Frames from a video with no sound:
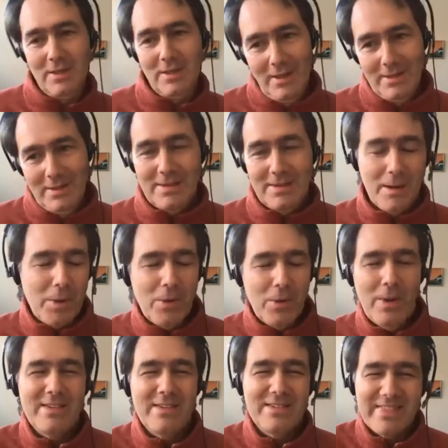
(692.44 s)
Tableau
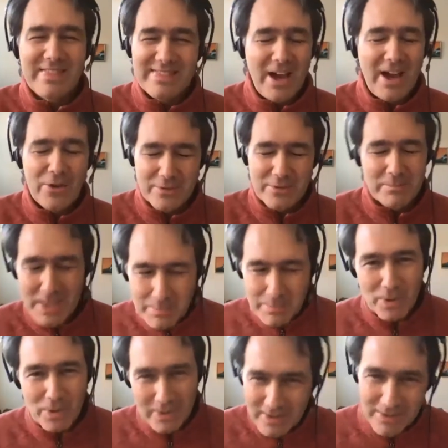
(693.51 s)
has 1,000
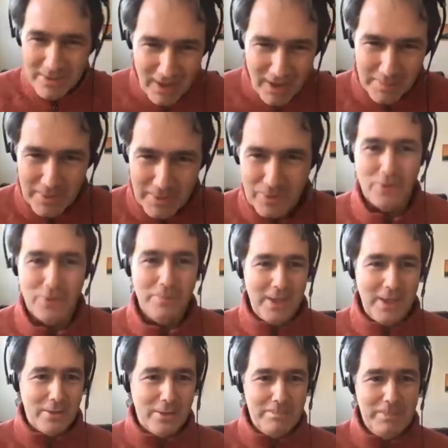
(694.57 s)
people in the development group. They
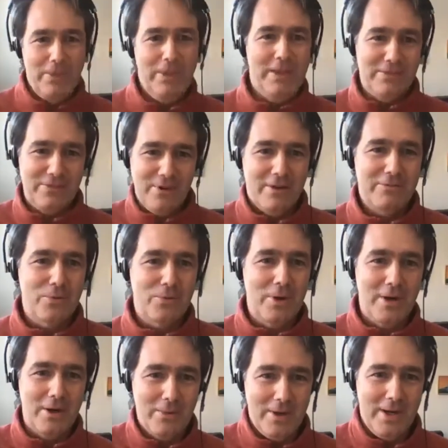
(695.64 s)
are building software
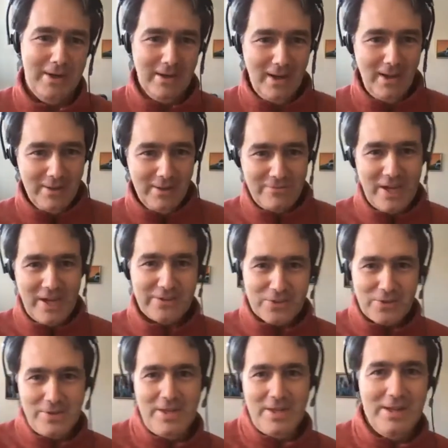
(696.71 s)
to rate faster
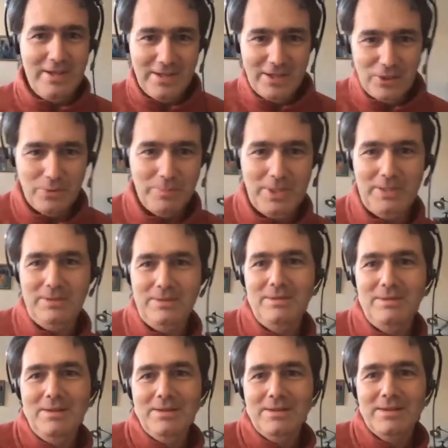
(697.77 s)
than any human
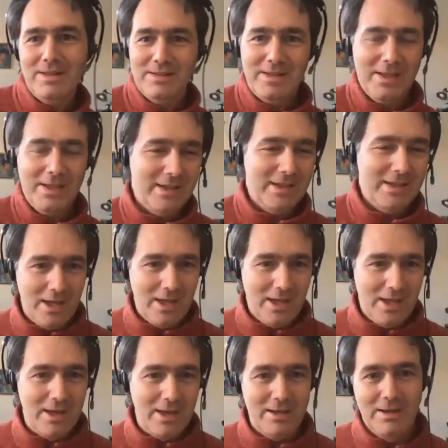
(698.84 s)
can take in.
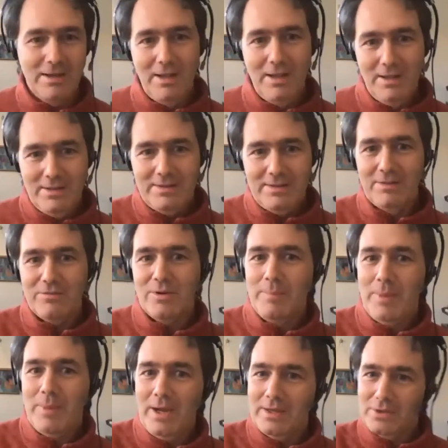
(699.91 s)
Just that,
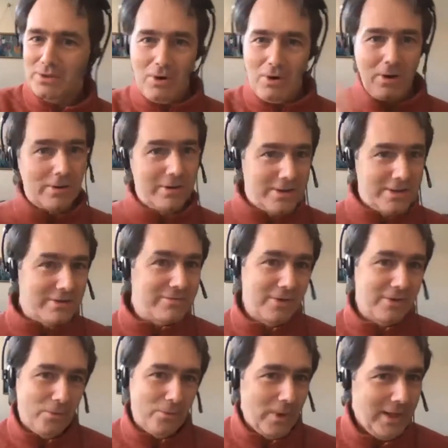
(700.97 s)
never mind all the
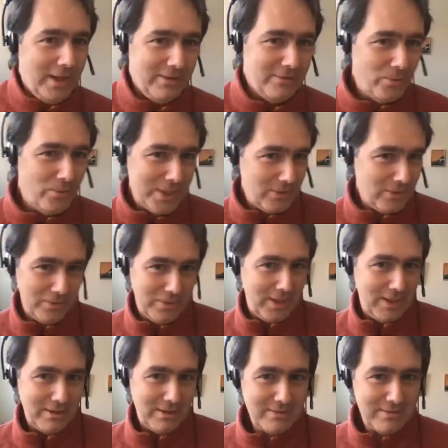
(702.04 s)
different ways we do
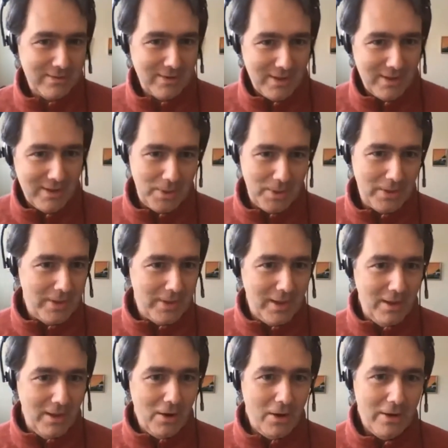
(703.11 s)
things and build
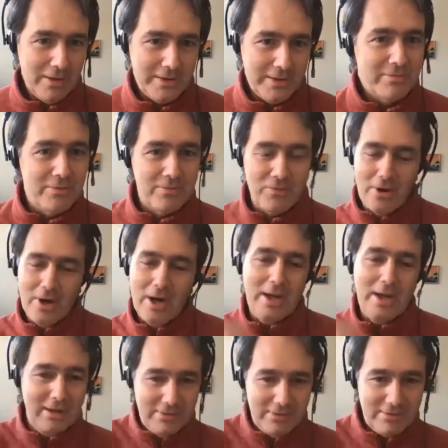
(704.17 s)
all the different
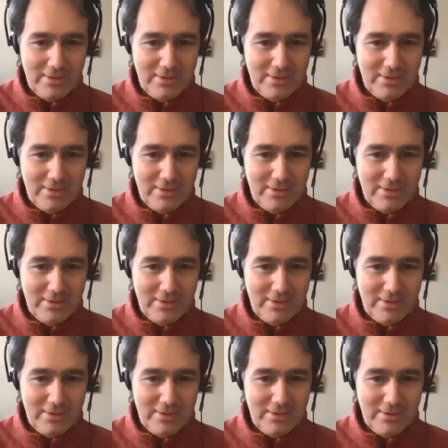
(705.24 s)
varieties